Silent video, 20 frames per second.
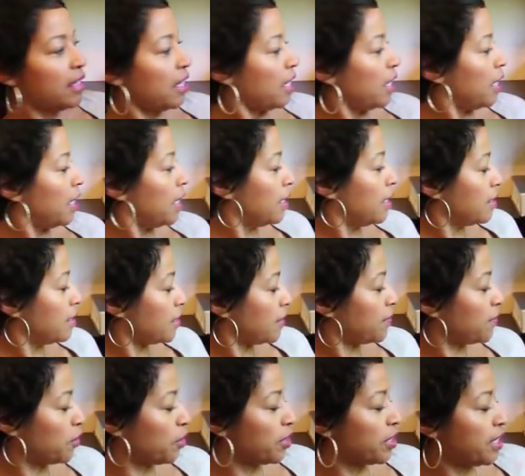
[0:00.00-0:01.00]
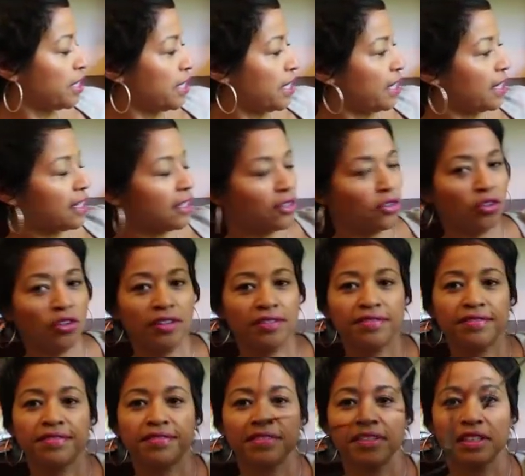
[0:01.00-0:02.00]
and I've already taken
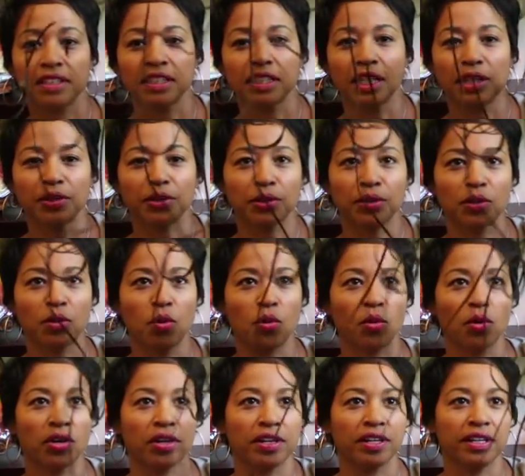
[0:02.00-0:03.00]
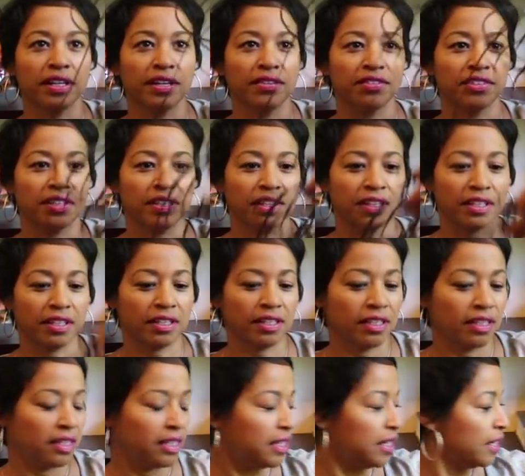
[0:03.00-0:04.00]
off the leather cord and everything.
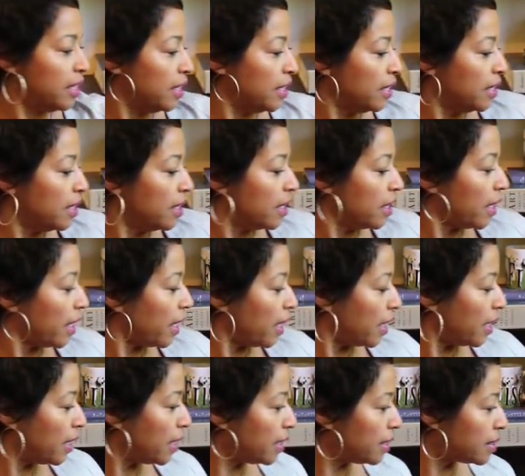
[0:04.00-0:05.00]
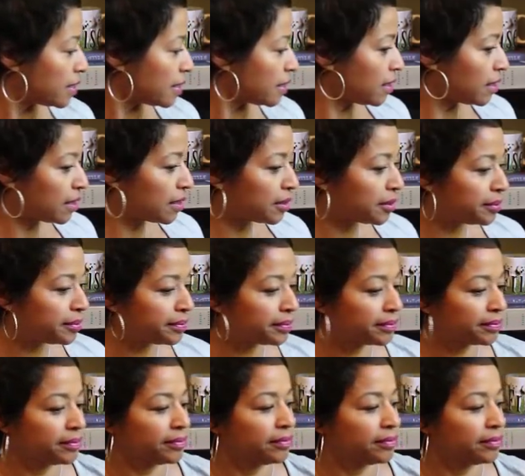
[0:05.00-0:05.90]
And um,